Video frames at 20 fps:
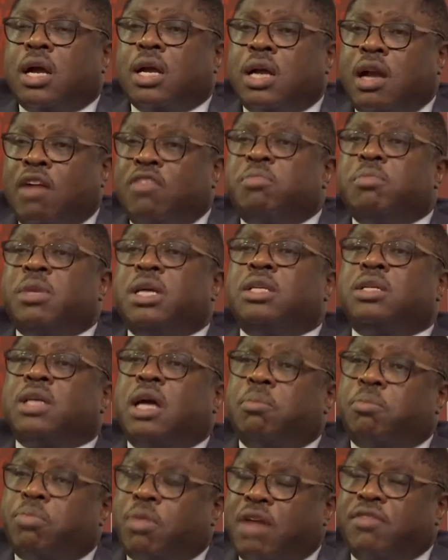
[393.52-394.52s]
government
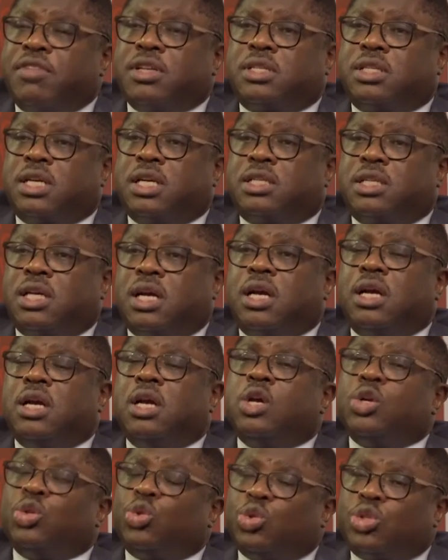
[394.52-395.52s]
and private sector
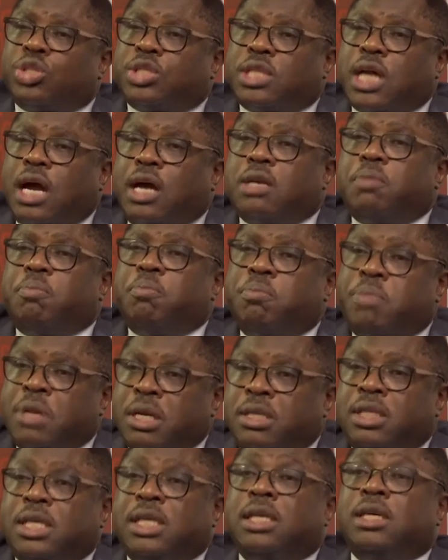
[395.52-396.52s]
to start
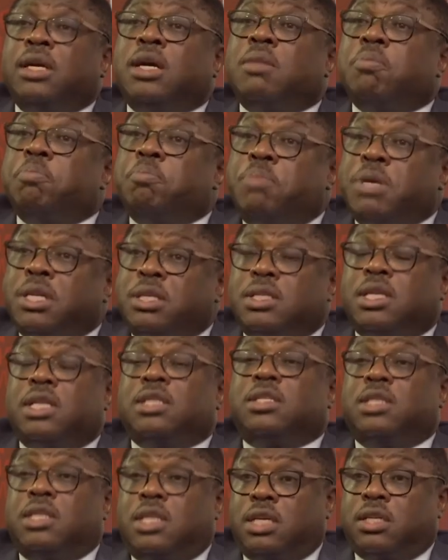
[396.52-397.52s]
building
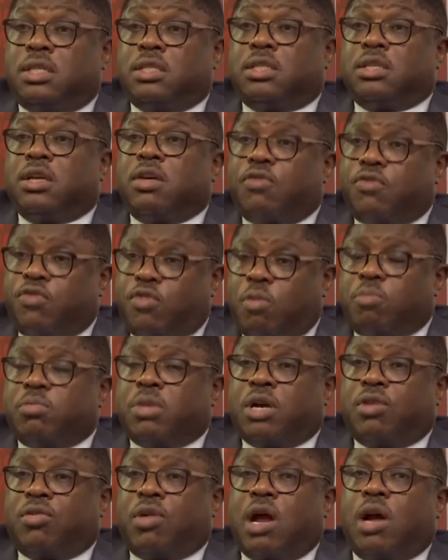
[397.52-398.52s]
business deals from
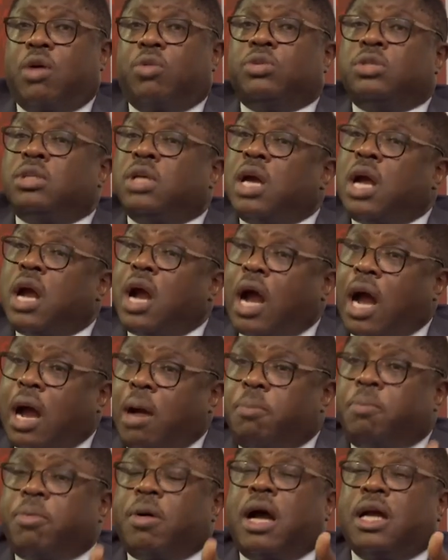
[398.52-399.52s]
the ground
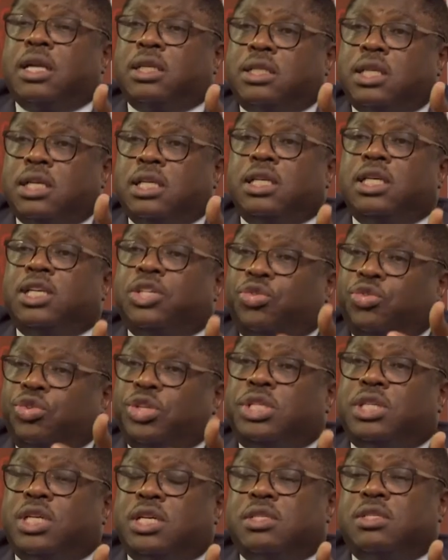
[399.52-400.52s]
up until it
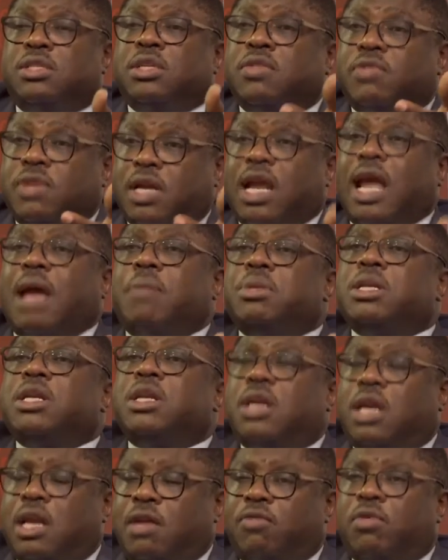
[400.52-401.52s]
reaches the
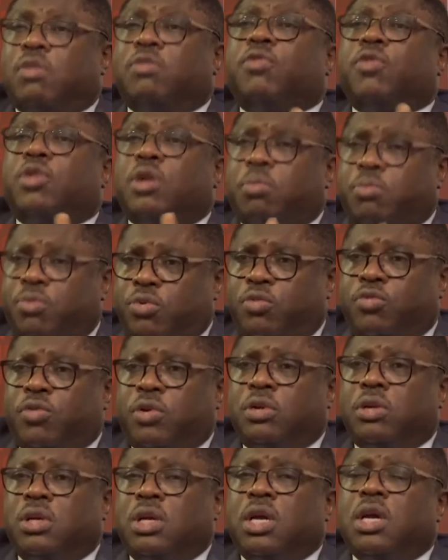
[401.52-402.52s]
cabinet level for
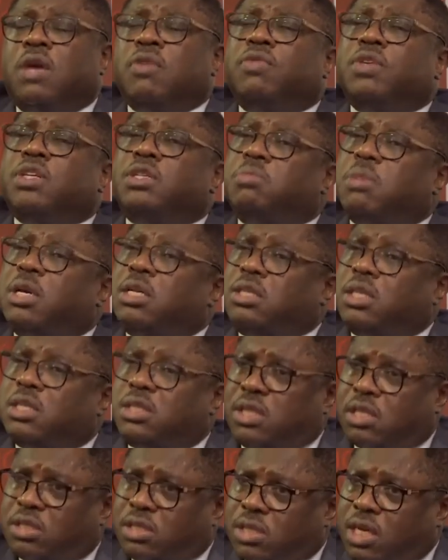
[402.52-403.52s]
approval. This makes it
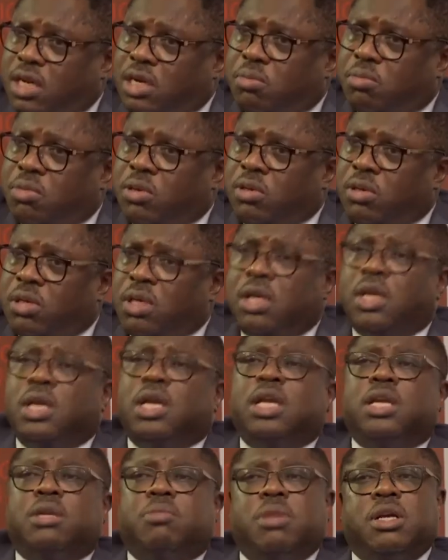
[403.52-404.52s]
sustainable,
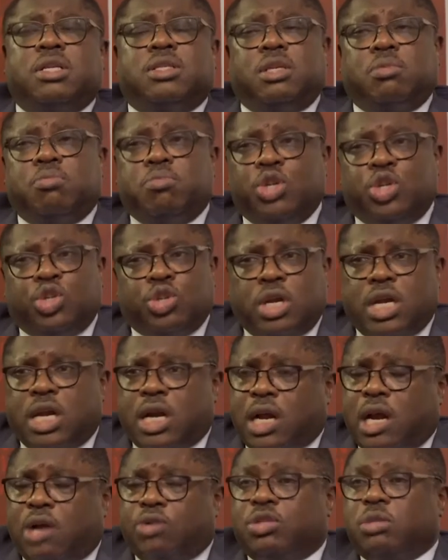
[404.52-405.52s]
it makes it mutually
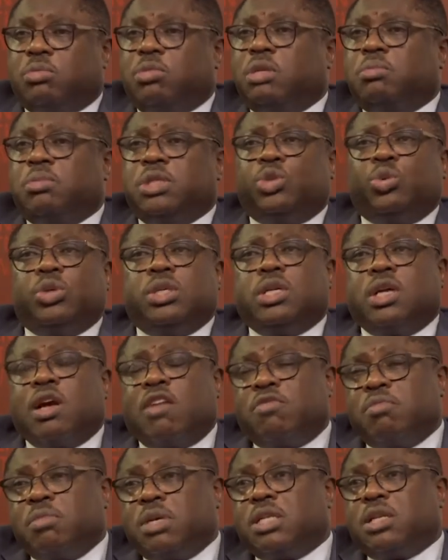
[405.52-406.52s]
accountable between
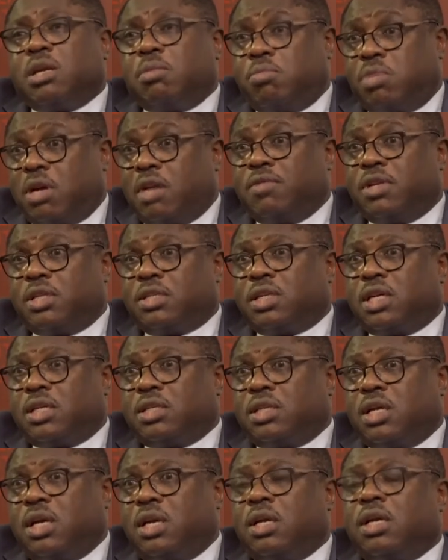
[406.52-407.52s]
government and private
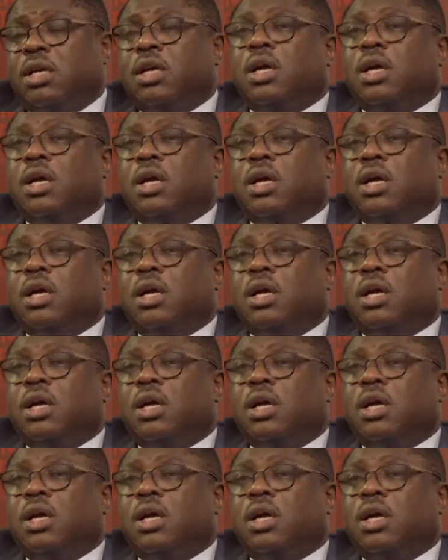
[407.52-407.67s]
sector,